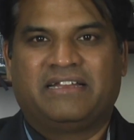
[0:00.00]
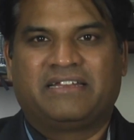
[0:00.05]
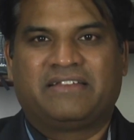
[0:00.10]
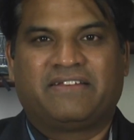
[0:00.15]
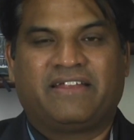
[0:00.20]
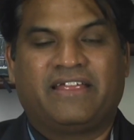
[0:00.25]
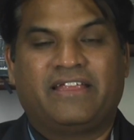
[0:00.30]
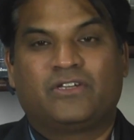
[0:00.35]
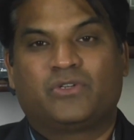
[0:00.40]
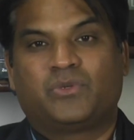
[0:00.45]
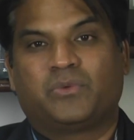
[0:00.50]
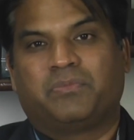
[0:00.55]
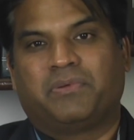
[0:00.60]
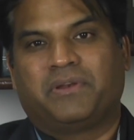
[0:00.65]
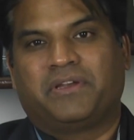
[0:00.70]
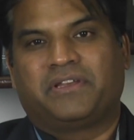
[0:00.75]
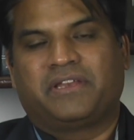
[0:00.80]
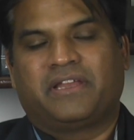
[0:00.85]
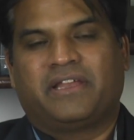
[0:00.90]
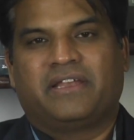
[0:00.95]
trying to
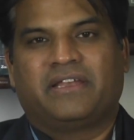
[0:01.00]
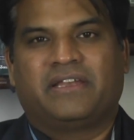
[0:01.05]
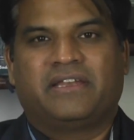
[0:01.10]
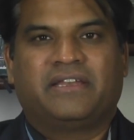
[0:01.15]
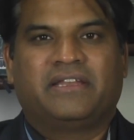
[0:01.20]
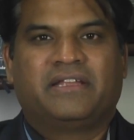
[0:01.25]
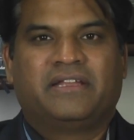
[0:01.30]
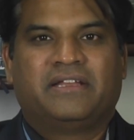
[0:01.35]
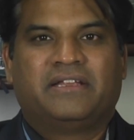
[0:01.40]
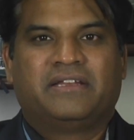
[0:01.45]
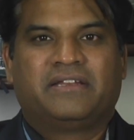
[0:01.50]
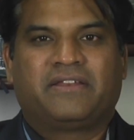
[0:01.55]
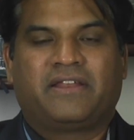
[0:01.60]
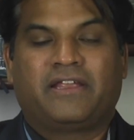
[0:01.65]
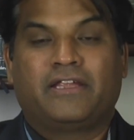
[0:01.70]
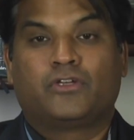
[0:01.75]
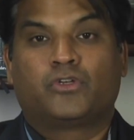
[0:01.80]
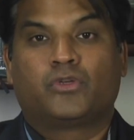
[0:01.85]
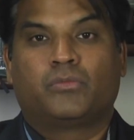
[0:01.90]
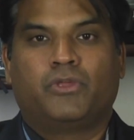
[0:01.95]
pretend,
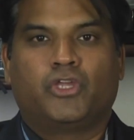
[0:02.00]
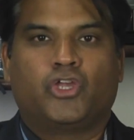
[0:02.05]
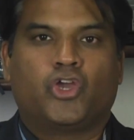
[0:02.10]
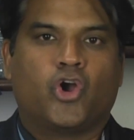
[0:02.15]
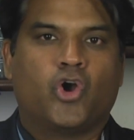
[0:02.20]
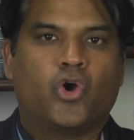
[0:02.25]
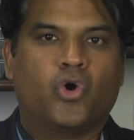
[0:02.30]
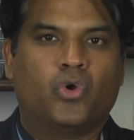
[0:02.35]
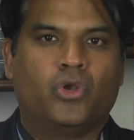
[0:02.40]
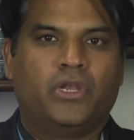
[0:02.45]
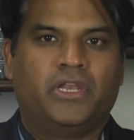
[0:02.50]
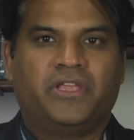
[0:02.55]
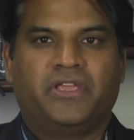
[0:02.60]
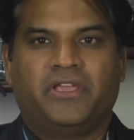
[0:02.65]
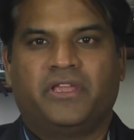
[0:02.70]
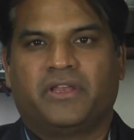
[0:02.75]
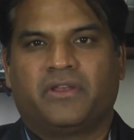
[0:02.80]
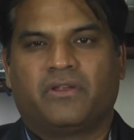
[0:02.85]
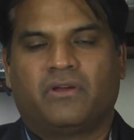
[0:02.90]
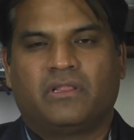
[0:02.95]
trying to be
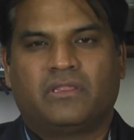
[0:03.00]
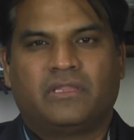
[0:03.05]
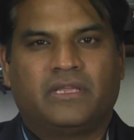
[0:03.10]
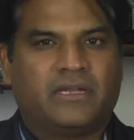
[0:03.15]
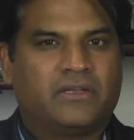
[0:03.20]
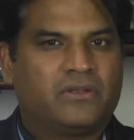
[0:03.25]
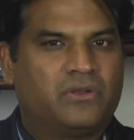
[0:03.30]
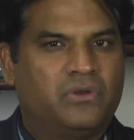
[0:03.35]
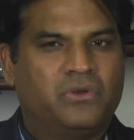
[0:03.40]
holy and all that.